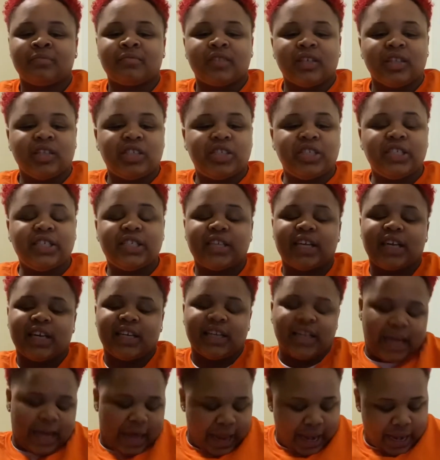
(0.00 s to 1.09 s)
She said
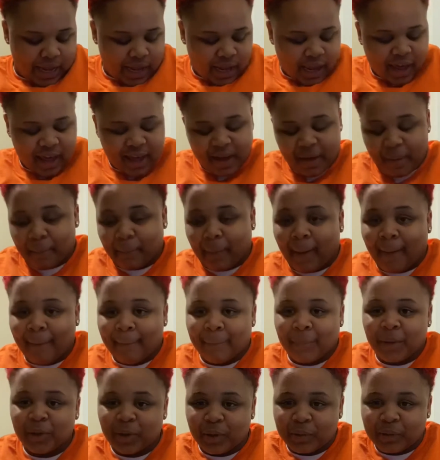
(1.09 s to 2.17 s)
that, like, my
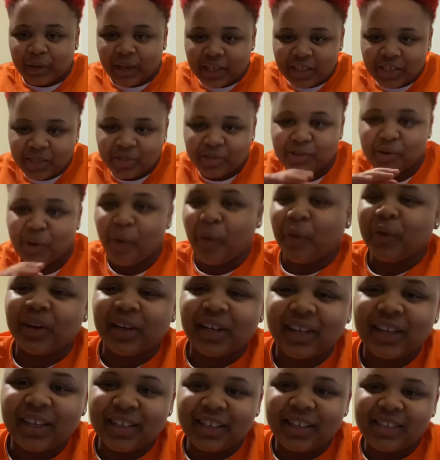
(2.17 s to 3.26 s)
boo, like, she was holding
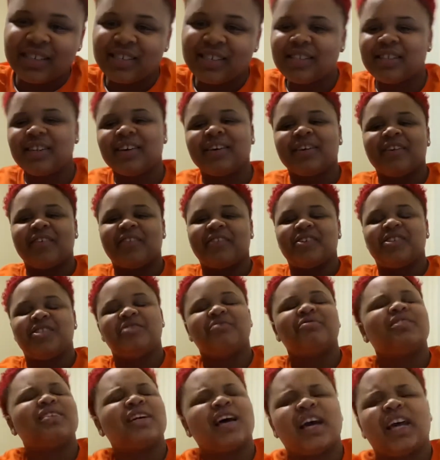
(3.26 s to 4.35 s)
it and stuff. And she
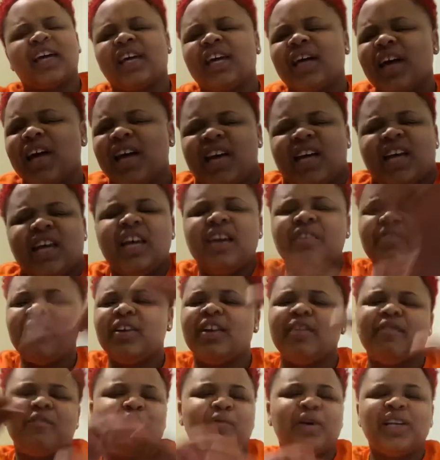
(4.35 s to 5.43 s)
was like, even
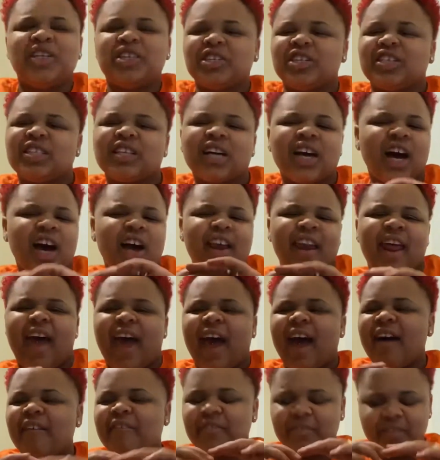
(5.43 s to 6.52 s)
if we just cut
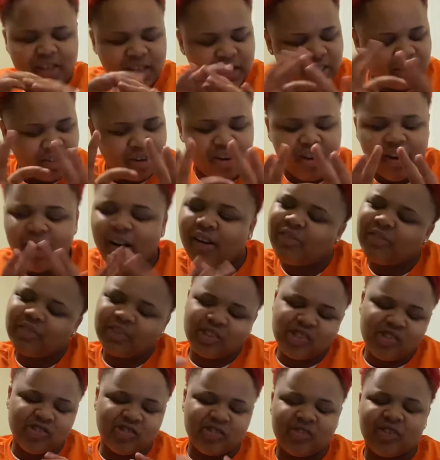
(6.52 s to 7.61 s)
half of this off, and
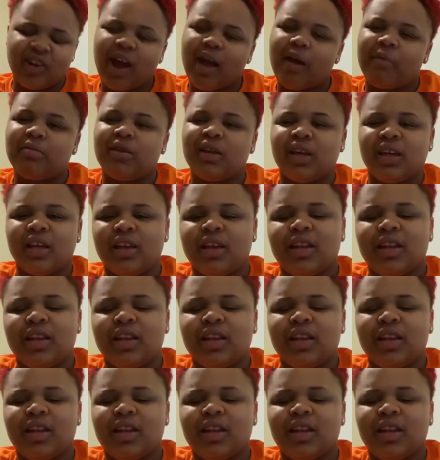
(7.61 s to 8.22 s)
she was grabbing it